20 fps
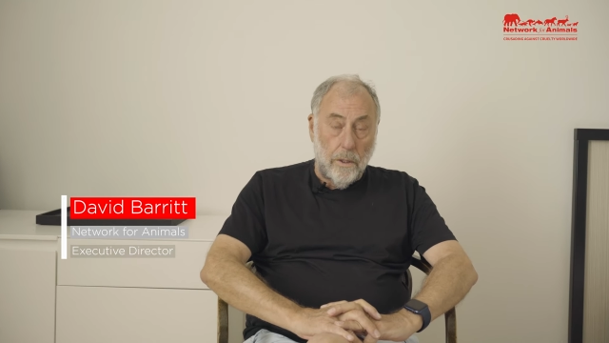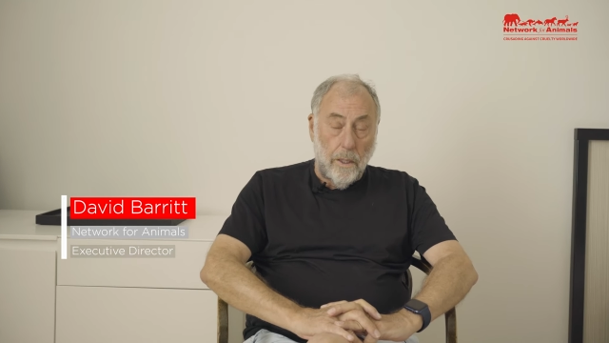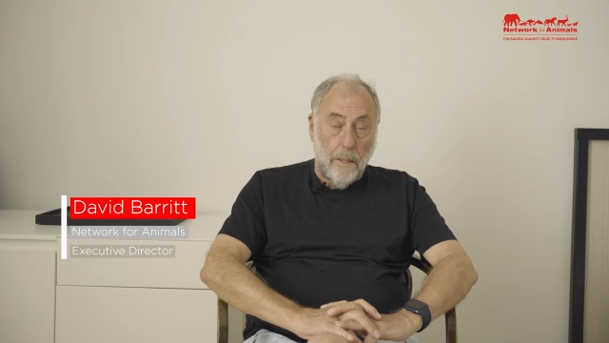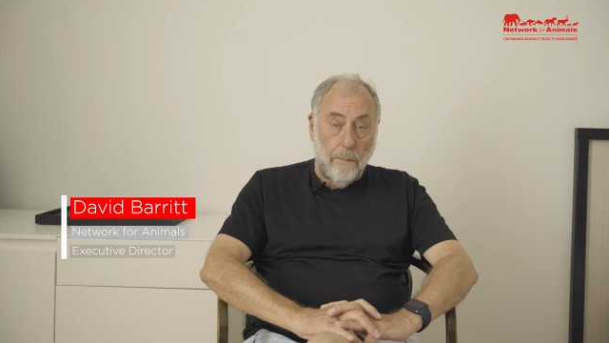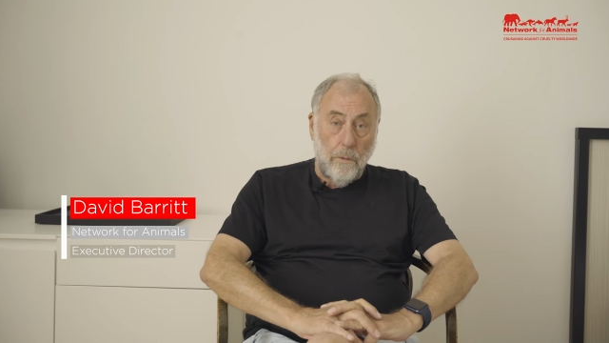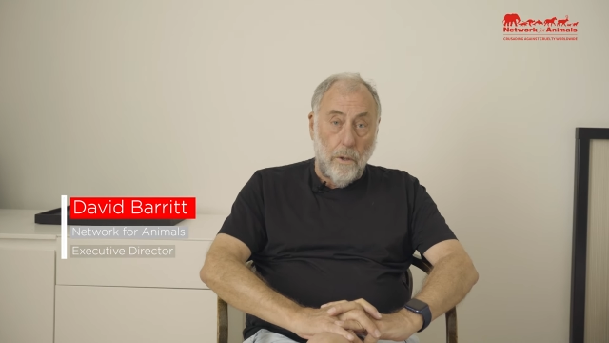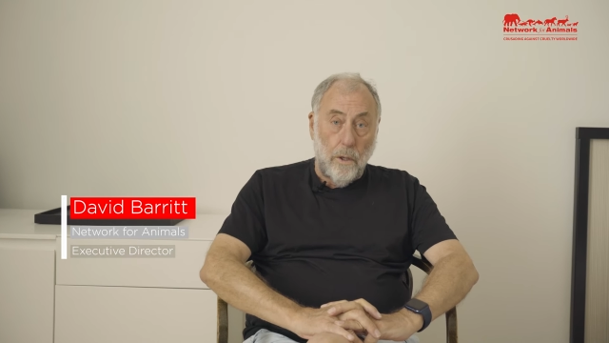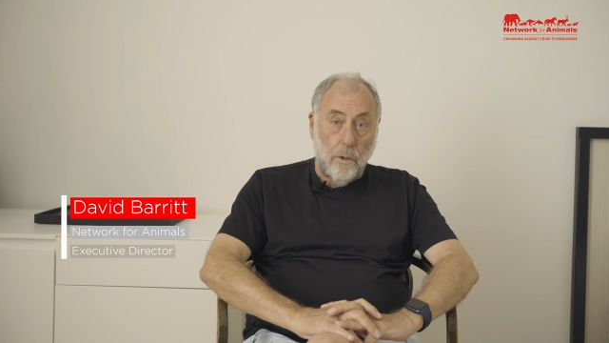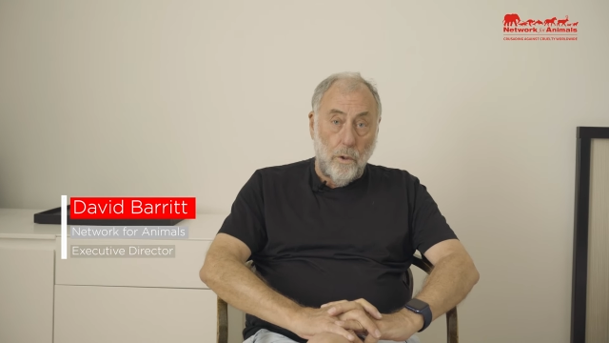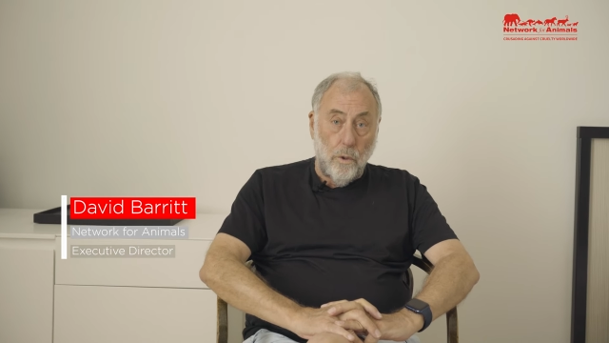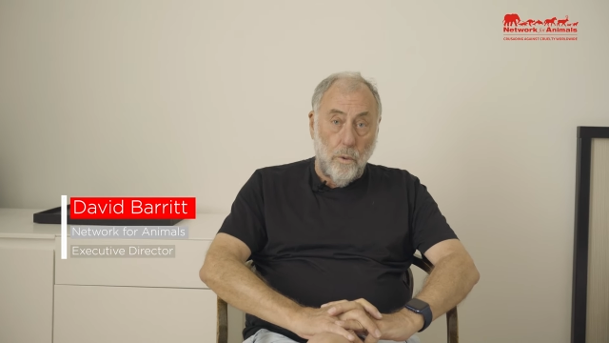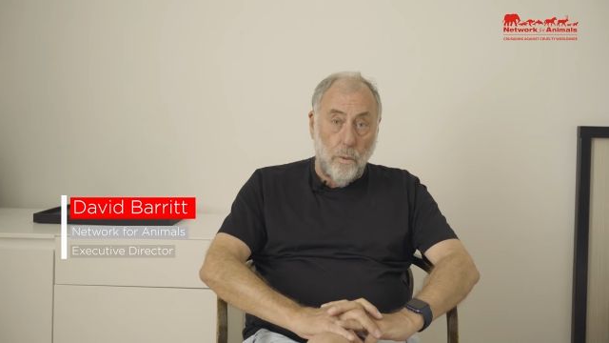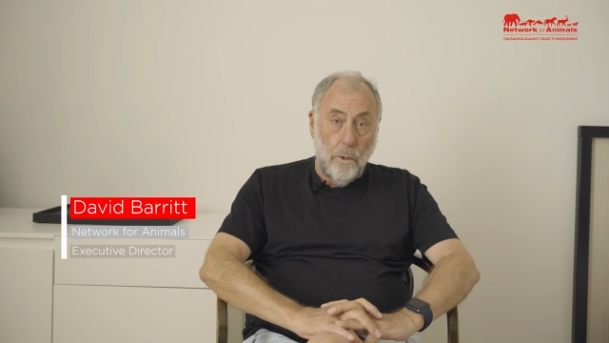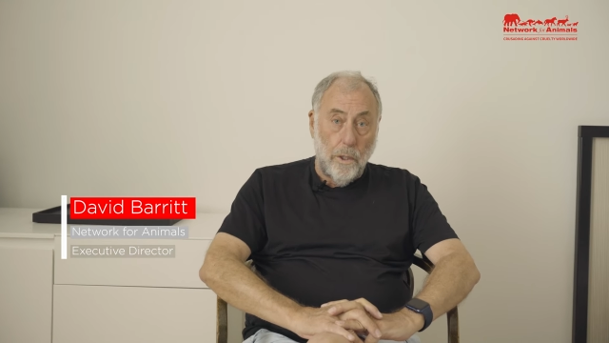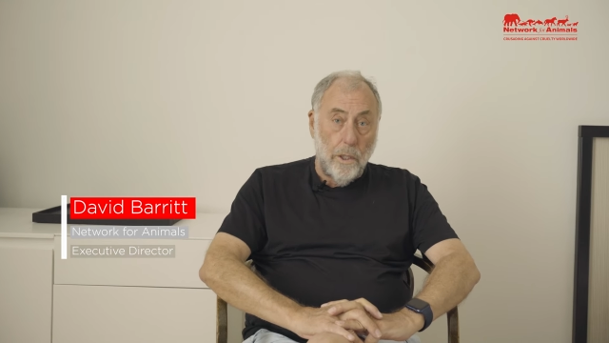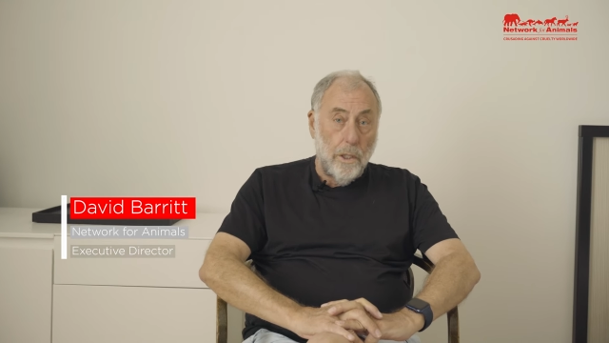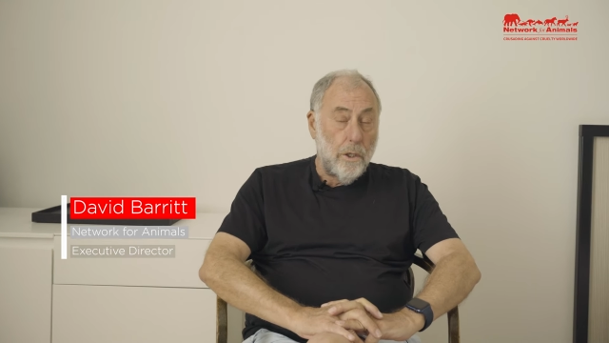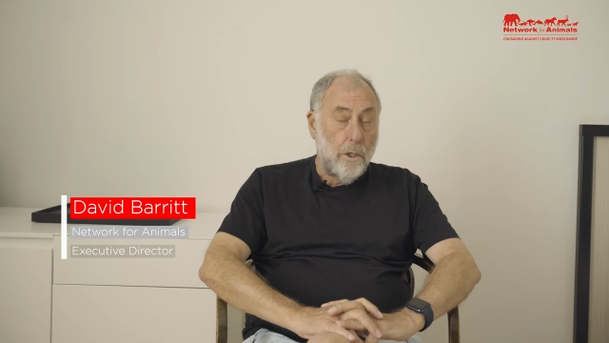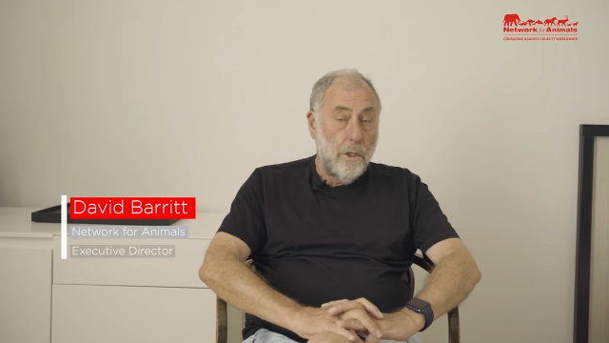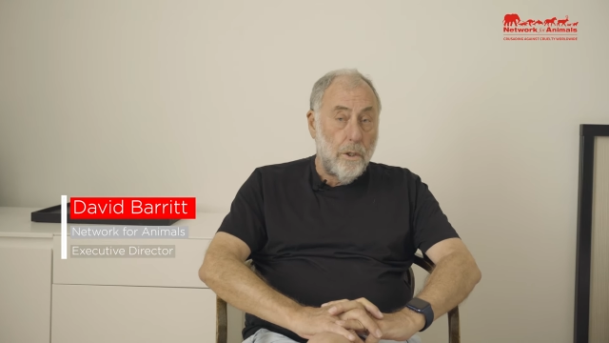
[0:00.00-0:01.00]
and I'm
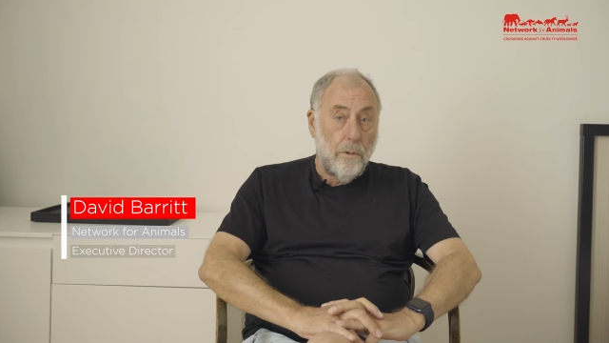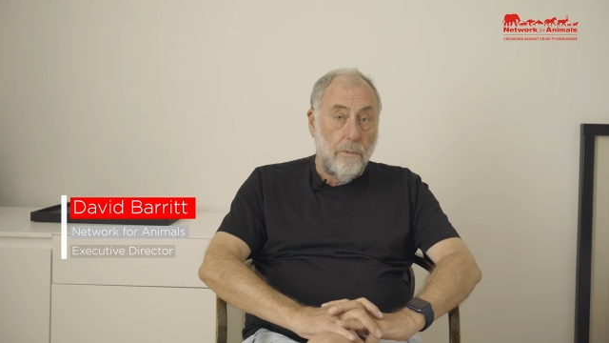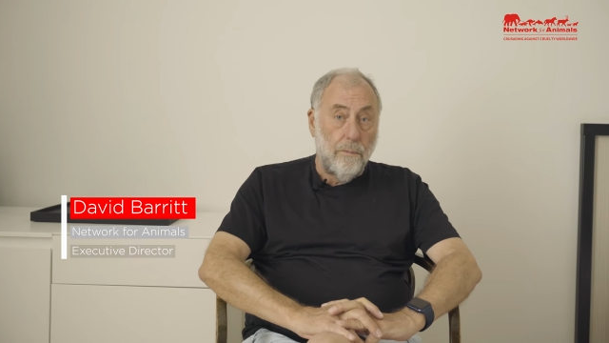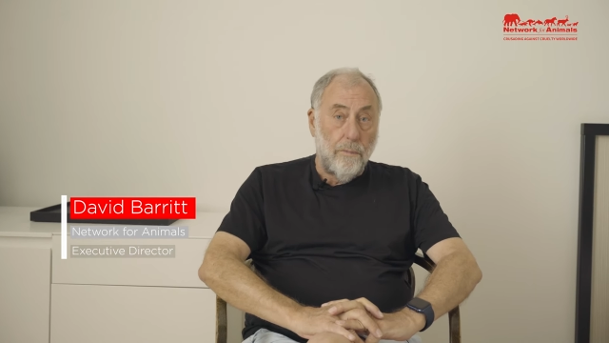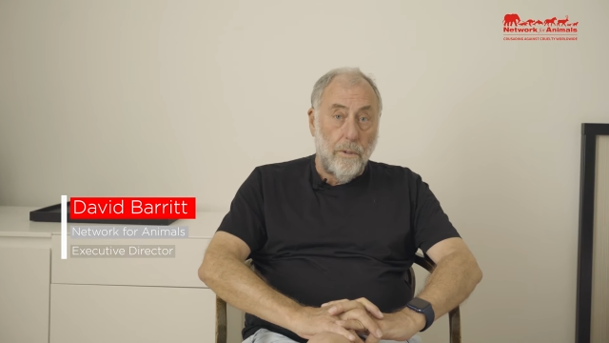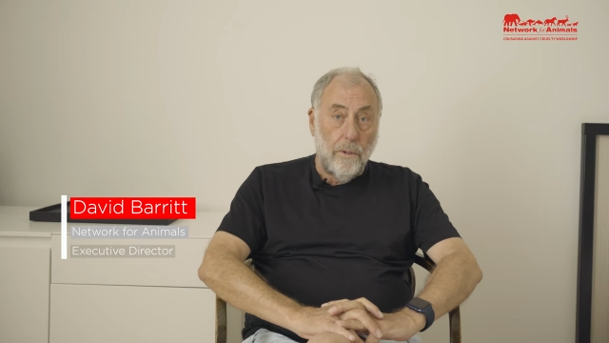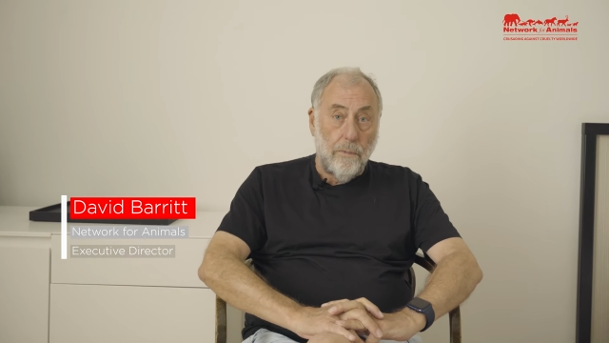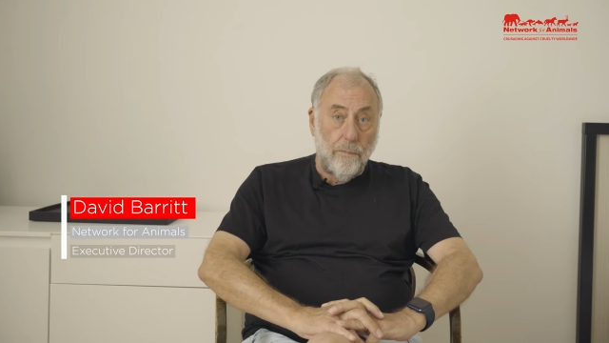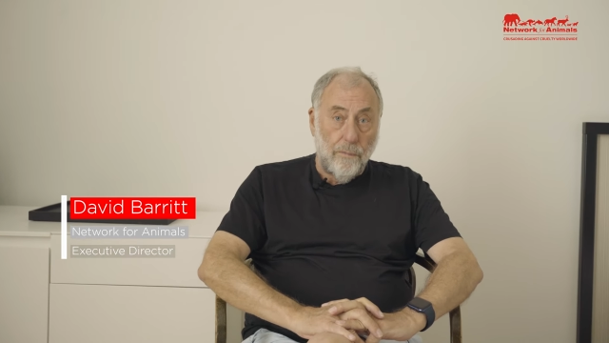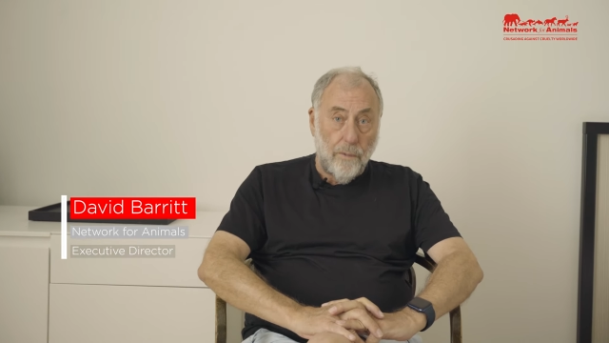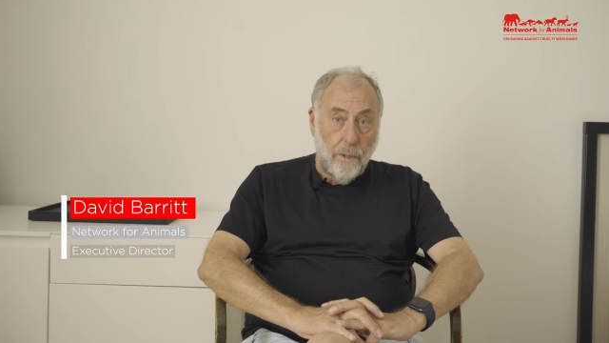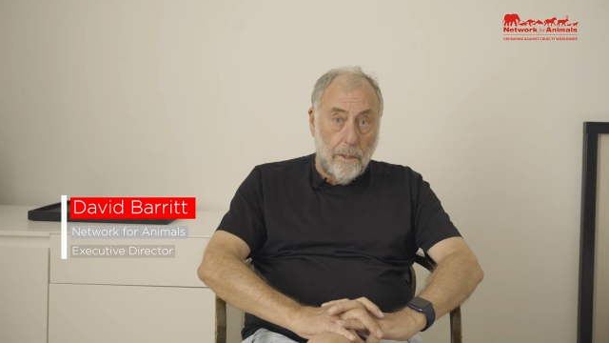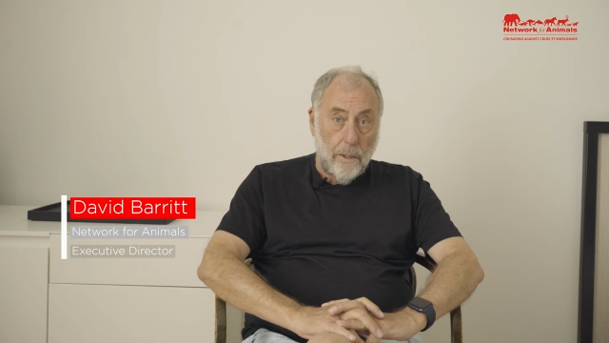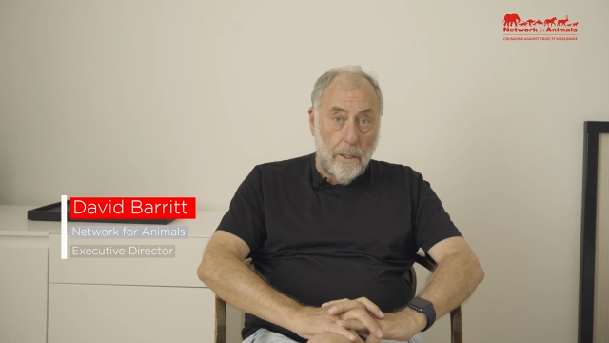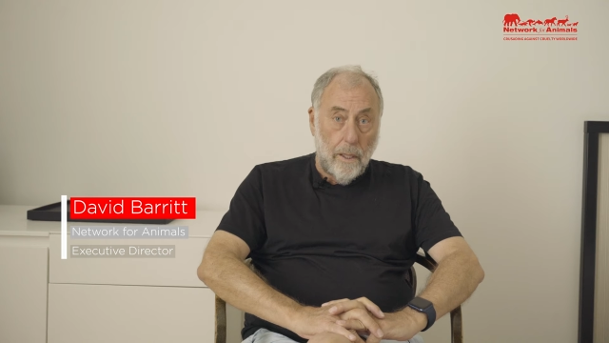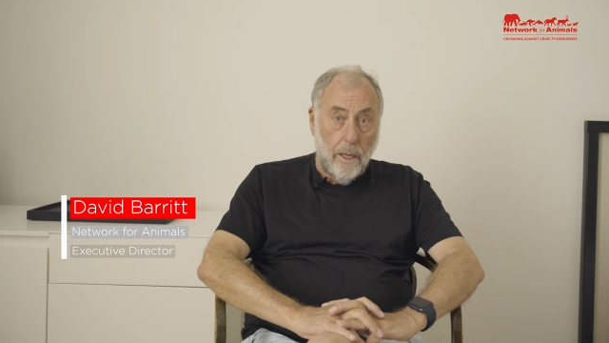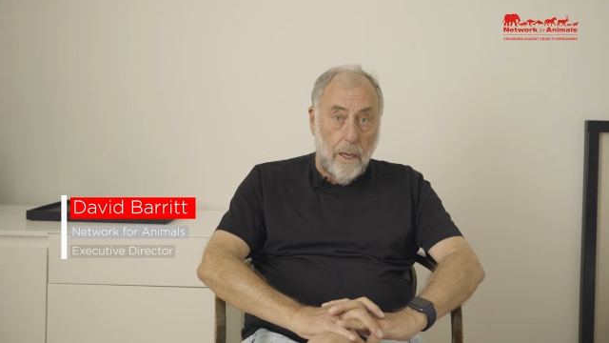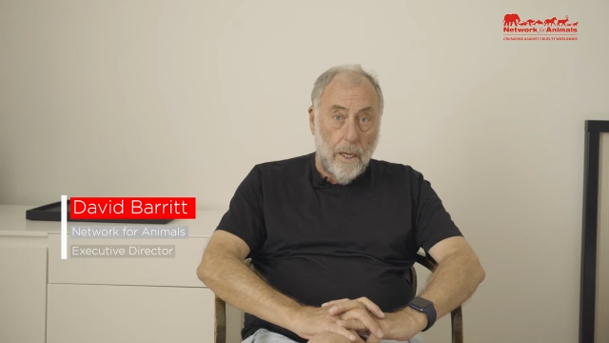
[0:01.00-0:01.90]
talking to you from the front